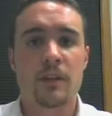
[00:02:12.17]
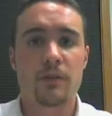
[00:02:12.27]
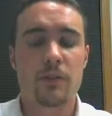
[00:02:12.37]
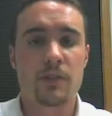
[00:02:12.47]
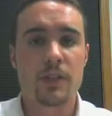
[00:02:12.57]
The
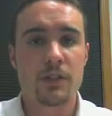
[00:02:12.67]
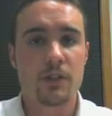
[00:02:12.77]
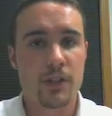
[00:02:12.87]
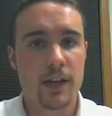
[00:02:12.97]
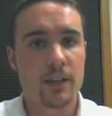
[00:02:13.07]
first
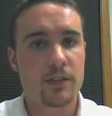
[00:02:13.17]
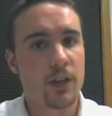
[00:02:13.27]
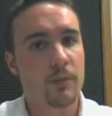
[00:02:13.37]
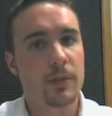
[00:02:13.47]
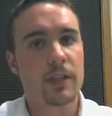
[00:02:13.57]
digital signage
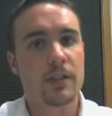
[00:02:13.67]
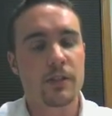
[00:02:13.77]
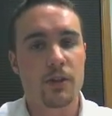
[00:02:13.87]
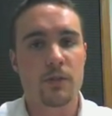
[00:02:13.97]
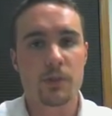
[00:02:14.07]
company
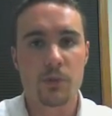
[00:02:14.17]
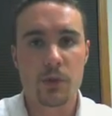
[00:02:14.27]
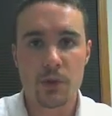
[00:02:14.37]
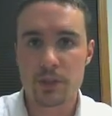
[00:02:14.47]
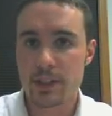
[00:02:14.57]
is almost
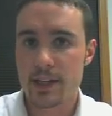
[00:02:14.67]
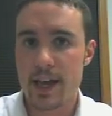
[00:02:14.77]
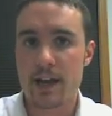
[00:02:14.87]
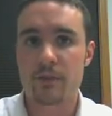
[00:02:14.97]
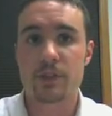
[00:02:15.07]
purely
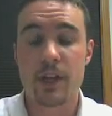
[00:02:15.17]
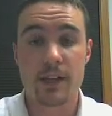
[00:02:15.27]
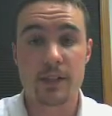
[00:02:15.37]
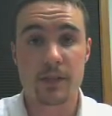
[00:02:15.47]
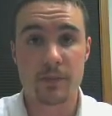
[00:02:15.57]

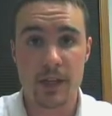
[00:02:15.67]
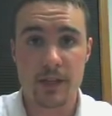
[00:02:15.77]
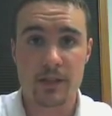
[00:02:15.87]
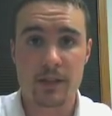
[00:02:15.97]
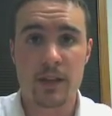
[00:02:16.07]
advertising
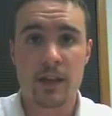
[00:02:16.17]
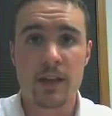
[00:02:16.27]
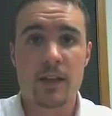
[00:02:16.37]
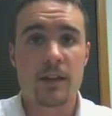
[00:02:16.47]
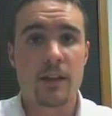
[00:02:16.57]
based.
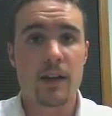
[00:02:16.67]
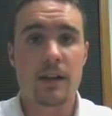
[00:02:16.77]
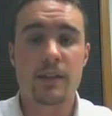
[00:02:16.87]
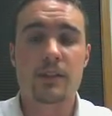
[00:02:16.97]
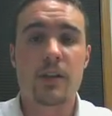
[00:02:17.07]

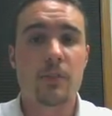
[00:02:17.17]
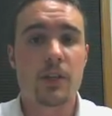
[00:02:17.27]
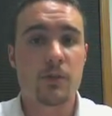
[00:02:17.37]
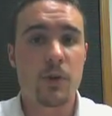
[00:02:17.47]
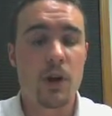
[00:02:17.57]
These
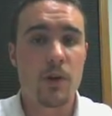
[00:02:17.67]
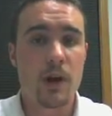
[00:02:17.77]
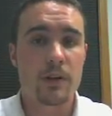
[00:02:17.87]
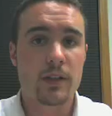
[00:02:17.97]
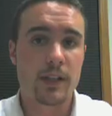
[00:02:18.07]
companies will go
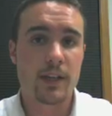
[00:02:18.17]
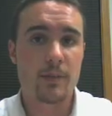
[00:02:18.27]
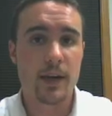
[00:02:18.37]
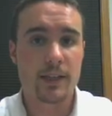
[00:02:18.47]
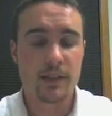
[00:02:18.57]
out and they
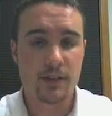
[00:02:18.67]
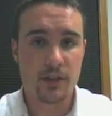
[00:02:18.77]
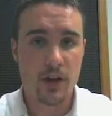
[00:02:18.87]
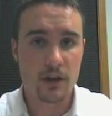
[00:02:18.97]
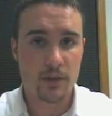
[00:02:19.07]
might
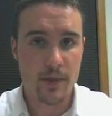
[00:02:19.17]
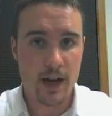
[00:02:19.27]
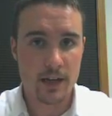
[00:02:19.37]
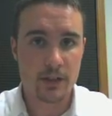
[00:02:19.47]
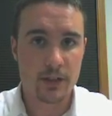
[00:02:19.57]
install a
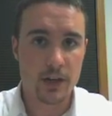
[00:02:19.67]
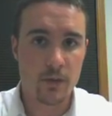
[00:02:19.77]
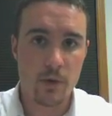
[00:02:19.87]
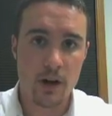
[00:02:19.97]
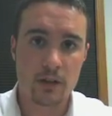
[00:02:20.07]
monitor on
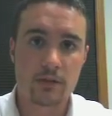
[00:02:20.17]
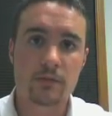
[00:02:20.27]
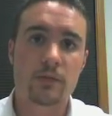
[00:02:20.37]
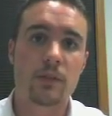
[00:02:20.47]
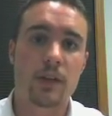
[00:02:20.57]
a wall
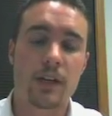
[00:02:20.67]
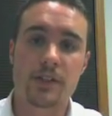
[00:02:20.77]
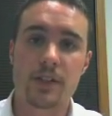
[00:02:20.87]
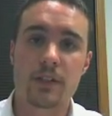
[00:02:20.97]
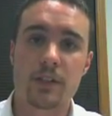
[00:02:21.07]
or on a
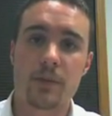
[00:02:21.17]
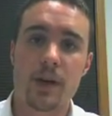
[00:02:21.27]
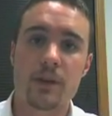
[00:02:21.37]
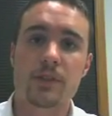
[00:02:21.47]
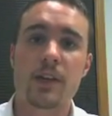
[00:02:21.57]
ceiling
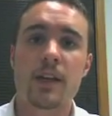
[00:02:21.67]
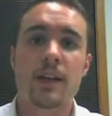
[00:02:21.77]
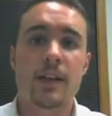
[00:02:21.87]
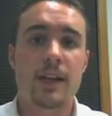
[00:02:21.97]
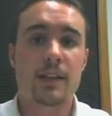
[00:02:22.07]
mount,
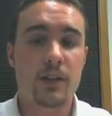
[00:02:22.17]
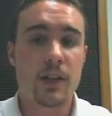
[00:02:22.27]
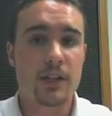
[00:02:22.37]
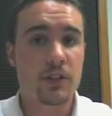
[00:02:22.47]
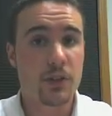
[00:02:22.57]
and they'll
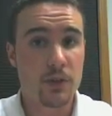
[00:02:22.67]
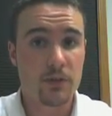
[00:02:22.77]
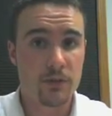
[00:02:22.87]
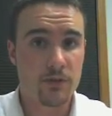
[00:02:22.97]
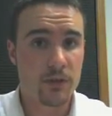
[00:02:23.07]
actually do
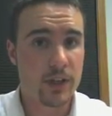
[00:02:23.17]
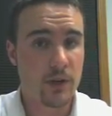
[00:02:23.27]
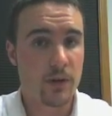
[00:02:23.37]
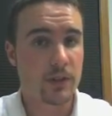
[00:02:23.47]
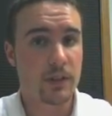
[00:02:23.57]
it for free
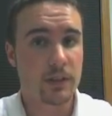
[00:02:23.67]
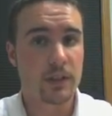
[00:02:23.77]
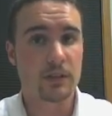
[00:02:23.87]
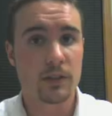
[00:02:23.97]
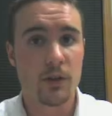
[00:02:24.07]
or to
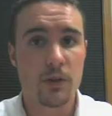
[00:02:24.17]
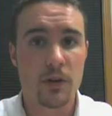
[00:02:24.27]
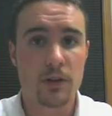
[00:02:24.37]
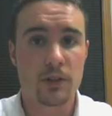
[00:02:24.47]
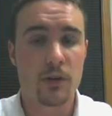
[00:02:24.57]
little
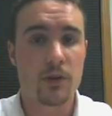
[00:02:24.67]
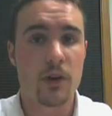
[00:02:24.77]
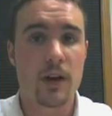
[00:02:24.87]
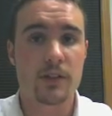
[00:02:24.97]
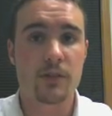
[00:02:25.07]
or no
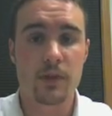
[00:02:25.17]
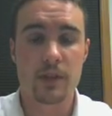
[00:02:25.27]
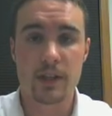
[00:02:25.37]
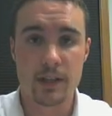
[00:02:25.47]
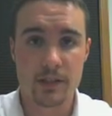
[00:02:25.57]
cost to
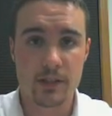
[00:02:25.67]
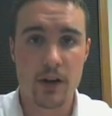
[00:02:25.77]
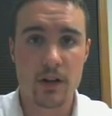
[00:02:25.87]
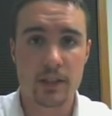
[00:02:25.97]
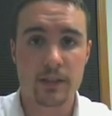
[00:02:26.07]
where they
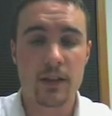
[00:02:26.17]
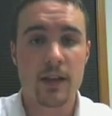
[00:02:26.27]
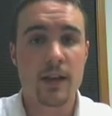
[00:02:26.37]
install it.